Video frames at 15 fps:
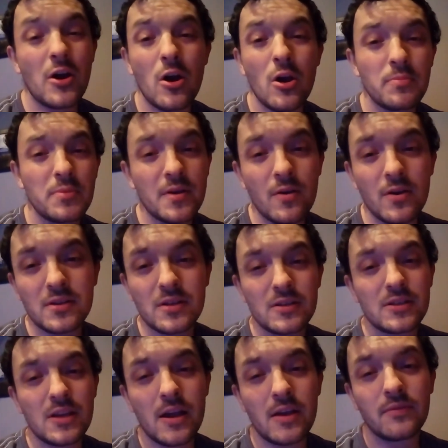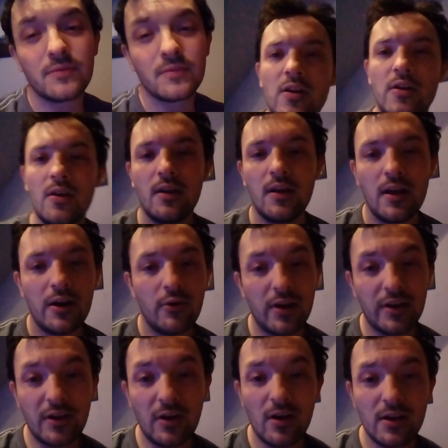I hope you guys are safe. Hey
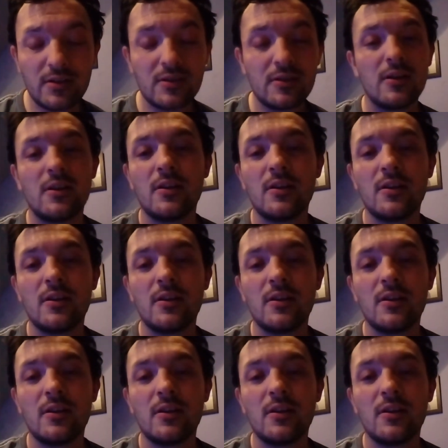guys,